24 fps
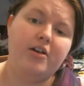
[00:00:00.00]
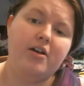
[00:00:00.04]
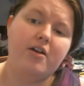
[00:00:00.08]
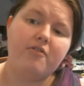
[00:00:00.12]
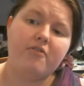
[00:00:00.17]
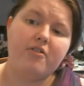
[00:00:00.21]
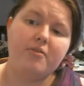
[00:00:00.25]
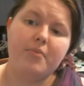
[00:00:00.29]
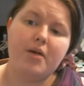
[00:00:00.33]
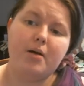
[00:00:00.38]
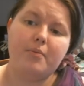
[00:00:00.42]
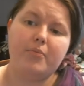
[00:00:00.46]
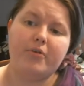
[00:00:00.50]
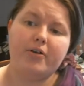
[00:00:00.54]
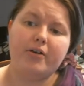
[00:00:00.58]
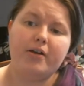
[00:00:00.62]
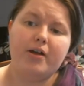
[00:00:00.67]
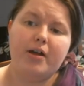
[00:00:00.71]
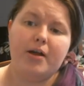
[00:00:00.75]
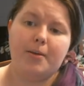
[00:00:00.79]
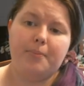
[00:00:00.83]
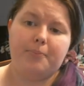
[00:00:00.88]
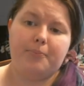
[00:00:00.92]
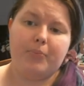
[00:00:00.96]
Remember,
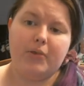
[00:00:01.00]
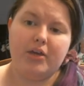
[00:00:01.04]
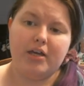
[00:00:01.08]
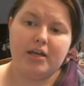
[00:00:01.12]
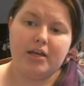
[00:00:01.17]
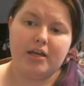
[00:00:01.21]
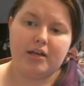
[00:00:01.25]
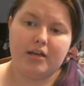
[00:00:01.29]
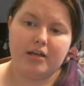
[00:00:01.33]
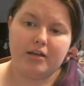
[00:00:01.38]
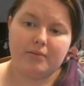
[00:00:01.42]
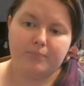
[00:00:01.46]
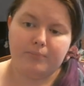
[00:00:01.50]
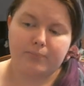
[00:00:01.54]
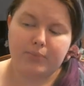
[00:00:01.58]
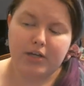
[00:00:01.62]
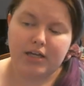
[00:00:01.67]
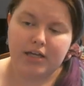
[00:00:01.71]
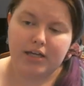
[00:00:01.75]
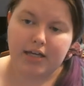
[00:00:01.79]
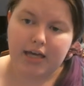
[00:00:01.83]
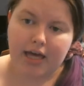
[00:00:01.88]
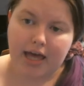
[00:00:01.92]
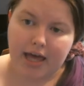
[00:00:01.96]
be
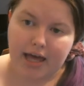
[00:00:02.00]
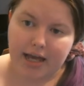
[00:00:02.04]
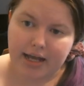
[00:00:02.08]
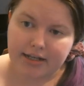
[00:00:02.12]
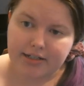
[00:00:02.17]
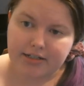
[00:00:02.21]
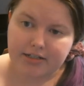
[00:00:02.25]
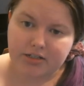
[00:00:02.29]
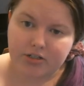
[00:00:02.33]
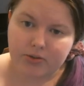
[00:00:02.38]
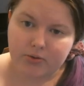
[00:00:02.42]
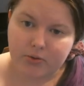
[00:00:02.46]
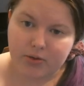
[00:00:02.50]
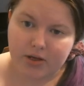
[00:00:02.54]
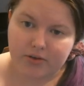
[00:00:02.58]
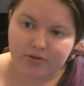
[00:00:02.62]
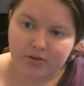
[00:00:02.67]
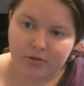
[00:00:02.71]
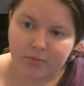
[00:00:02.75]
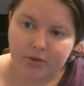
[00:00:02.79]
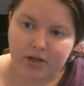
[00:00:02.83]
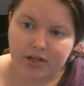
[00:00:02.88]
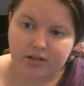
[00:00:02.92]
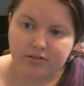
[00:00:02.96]
kind to
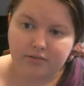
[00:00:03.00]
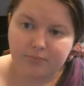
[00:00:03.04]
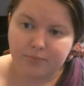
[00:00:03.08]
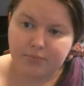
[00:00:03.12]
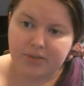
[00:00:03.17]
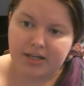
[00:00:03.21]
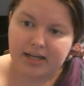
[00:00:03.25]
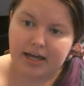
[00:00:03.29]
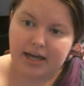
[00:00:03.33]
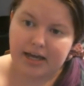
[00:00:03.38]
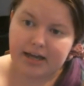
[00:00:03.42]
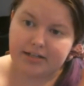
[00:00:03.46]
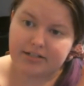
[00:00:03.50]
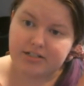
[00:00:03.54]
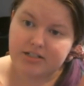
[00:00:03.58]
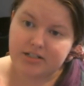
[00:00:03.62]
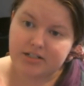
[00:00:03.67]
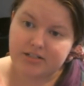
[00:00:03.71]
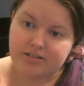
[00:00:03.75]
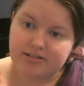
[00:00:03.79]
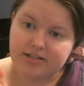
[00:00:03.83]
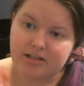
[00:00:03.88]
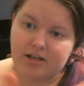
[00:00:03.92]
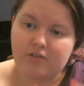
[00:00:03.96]
everyone. Be kind to
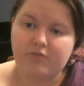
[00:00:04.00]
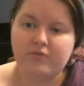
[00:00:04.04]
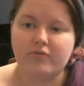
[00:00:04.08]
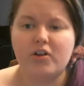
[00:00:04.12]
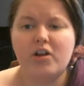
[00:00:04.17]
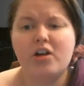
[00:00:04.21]
yourself.